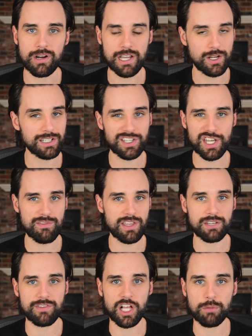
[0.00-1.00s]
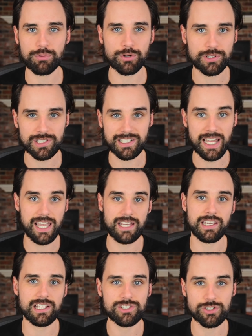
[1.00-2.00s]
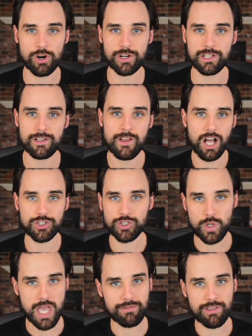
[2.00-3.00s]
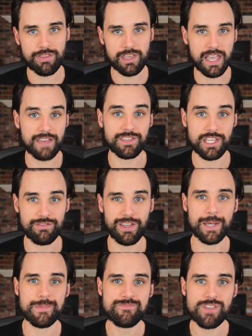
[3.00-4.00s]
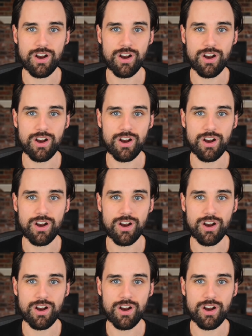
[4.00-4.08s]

All right, you don't have to be a developer today to get started. I'll show you everything at the event.